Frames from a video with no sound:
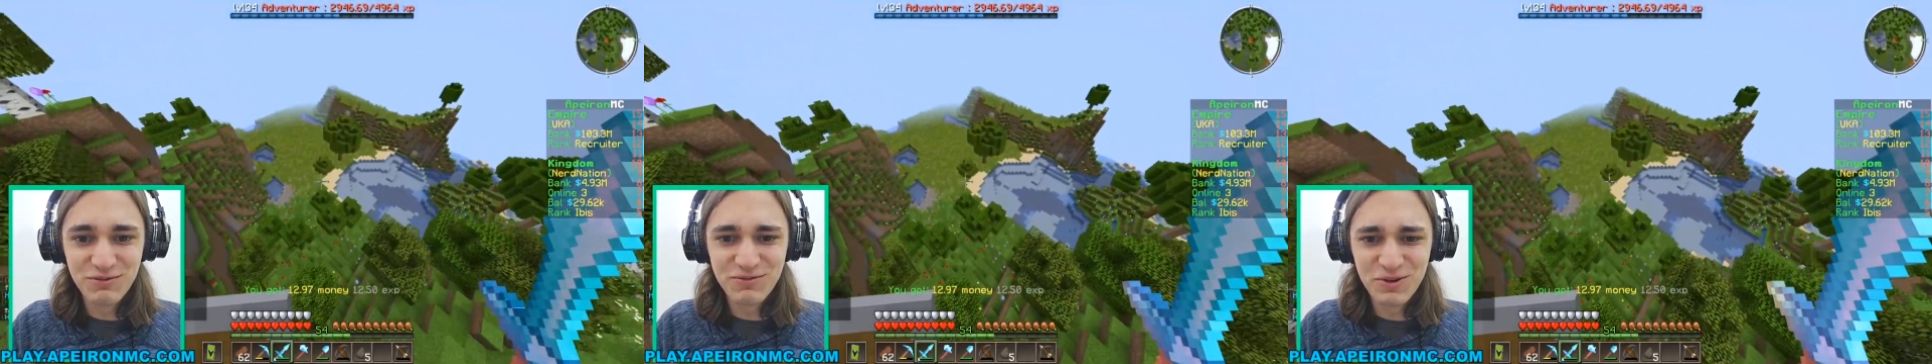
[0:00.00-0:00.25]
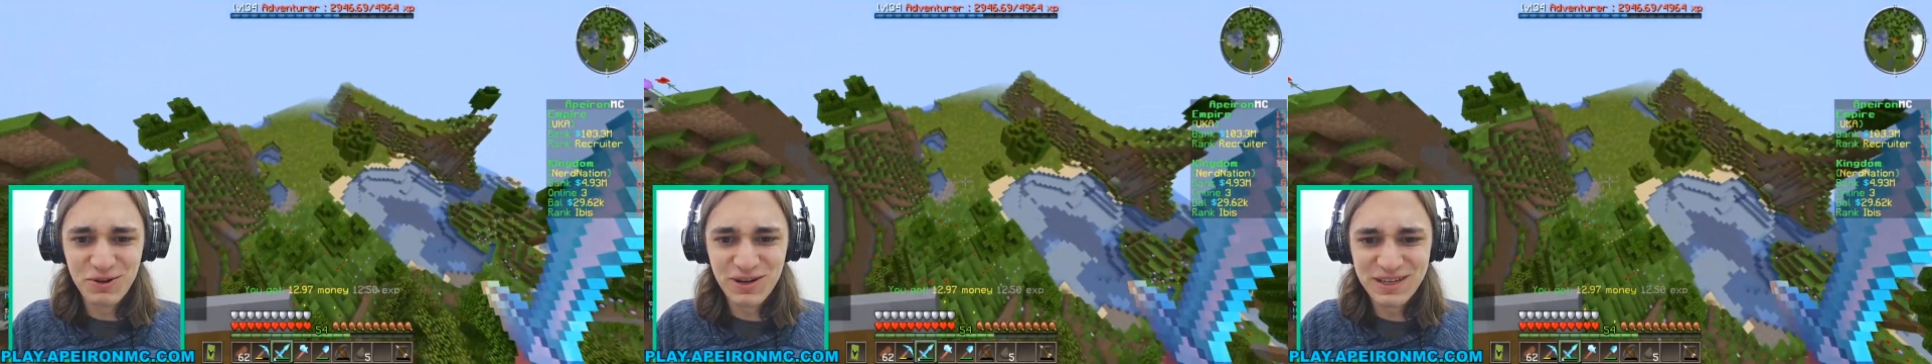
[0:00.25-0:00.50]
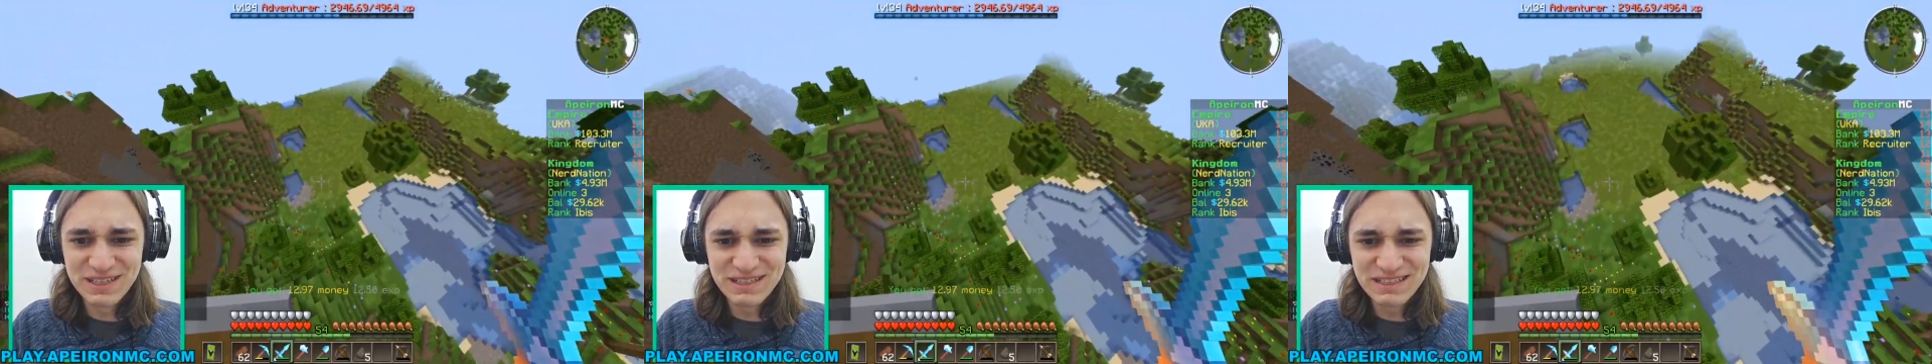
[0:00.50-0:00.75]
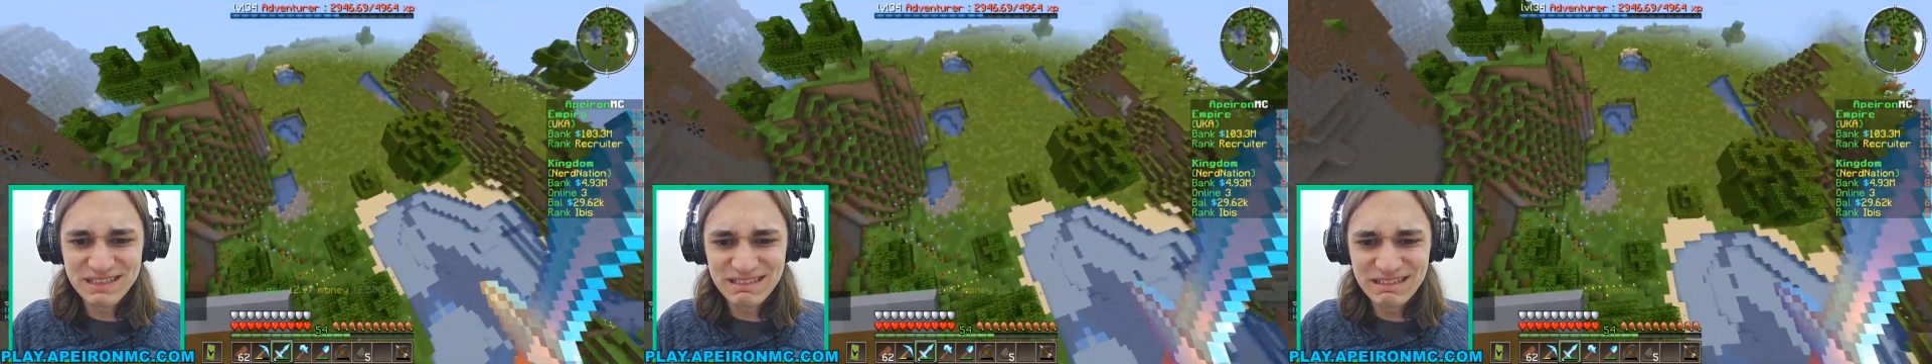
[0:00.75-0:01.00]

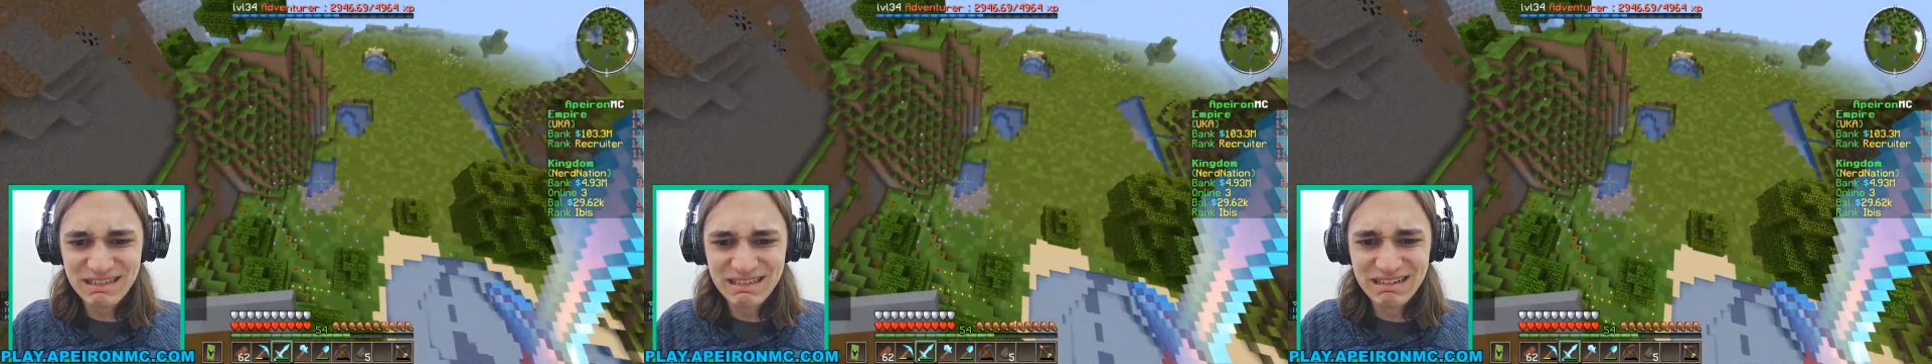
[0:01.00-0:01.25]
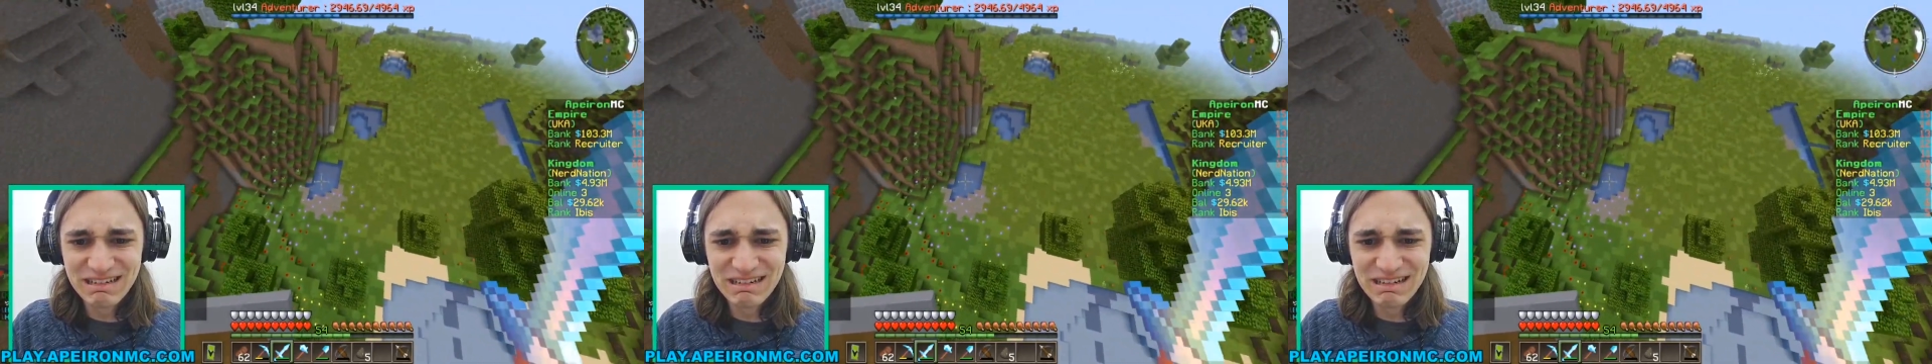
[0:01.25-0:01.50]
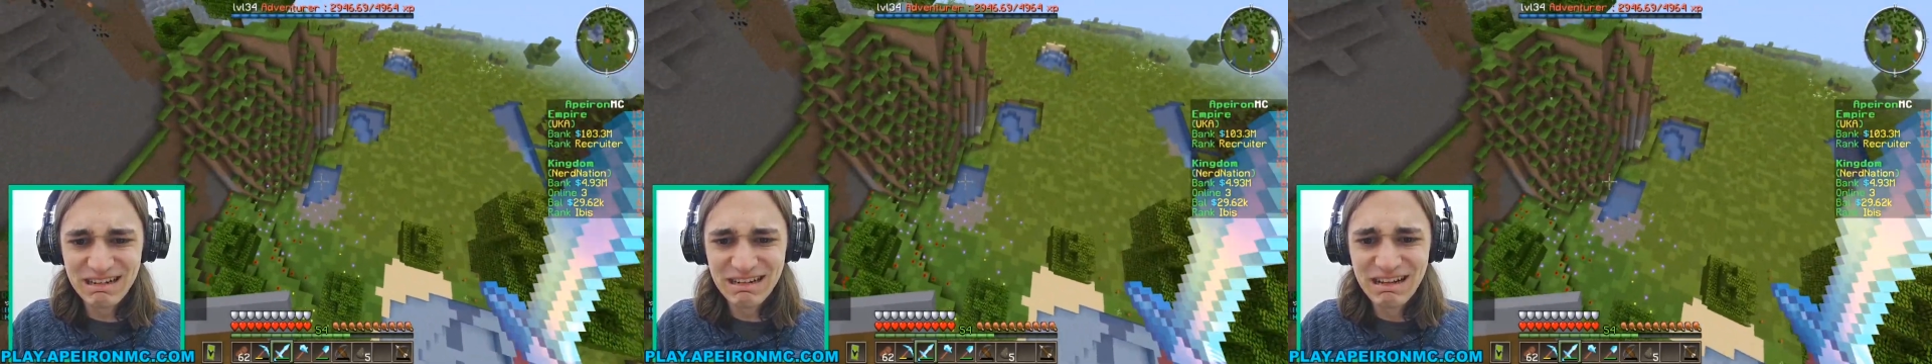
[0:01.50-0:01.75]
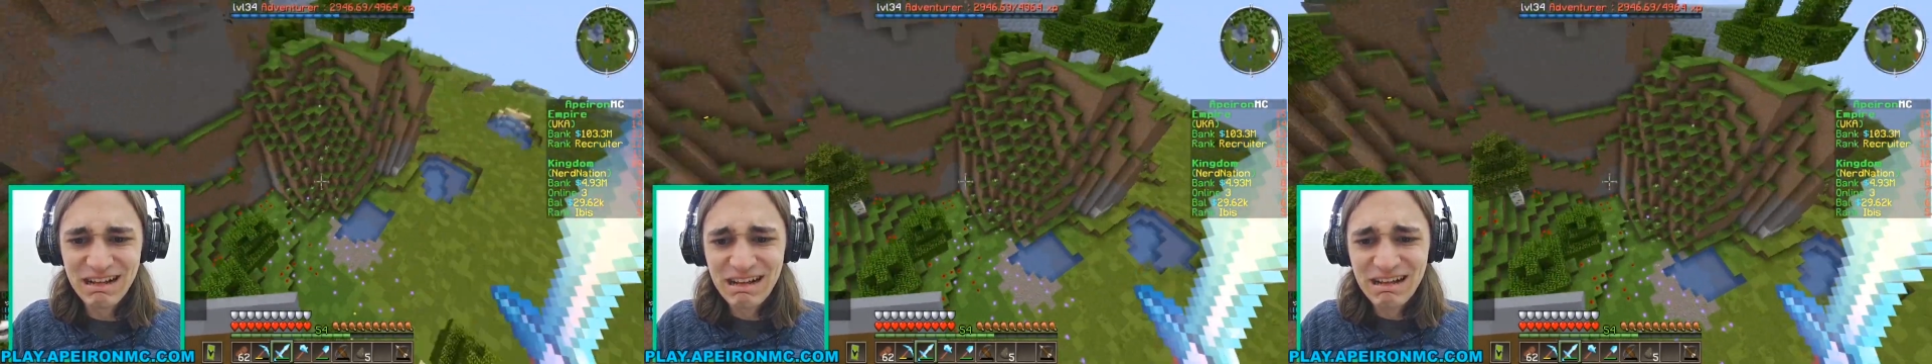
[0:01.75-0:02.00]
forest.
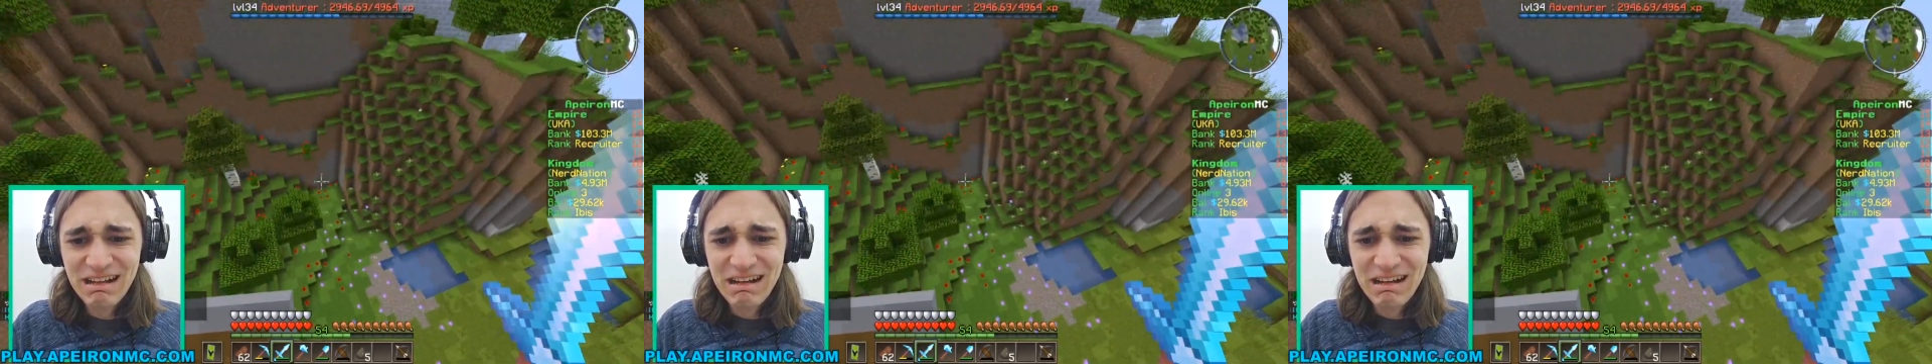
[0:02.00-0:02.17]
No!